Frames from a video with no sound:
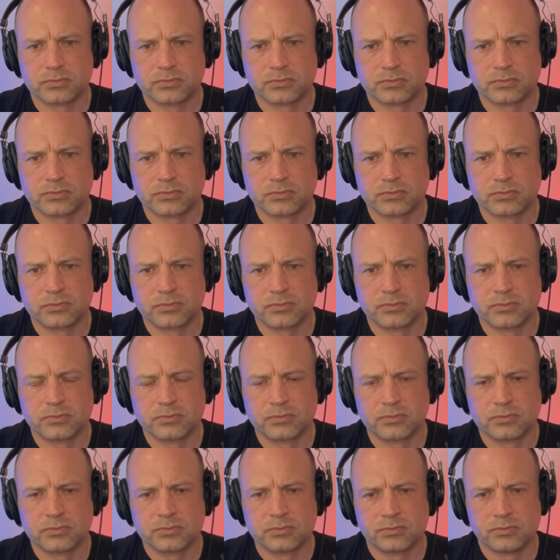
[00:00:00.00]

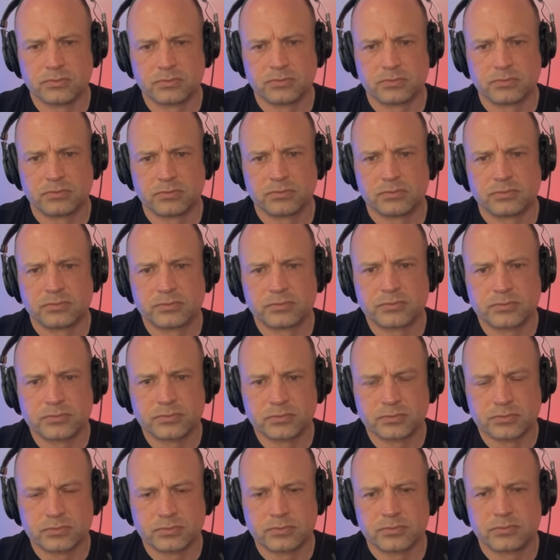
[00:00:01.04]

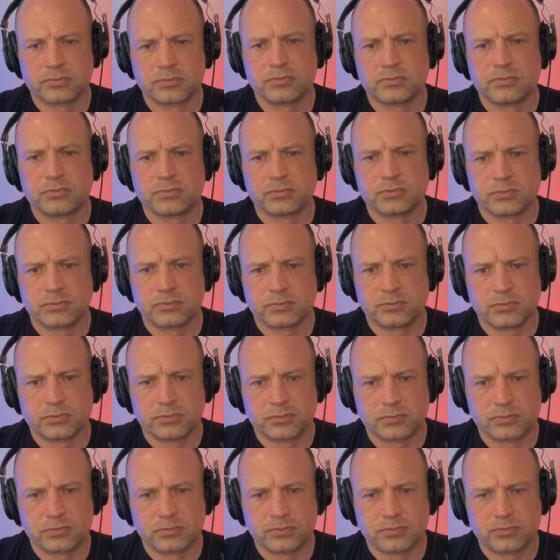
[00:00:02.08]

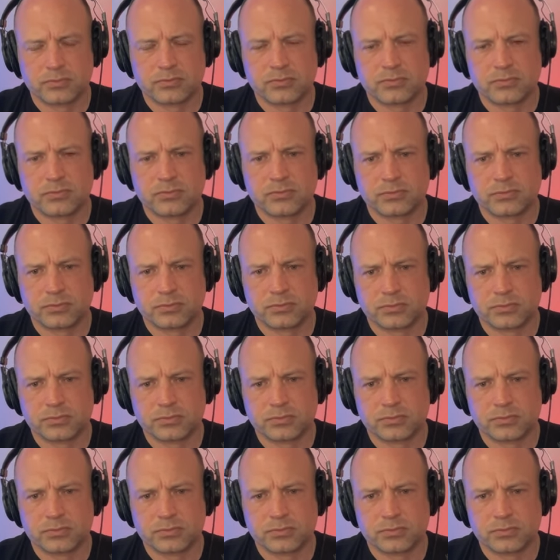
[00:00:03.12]
(silent)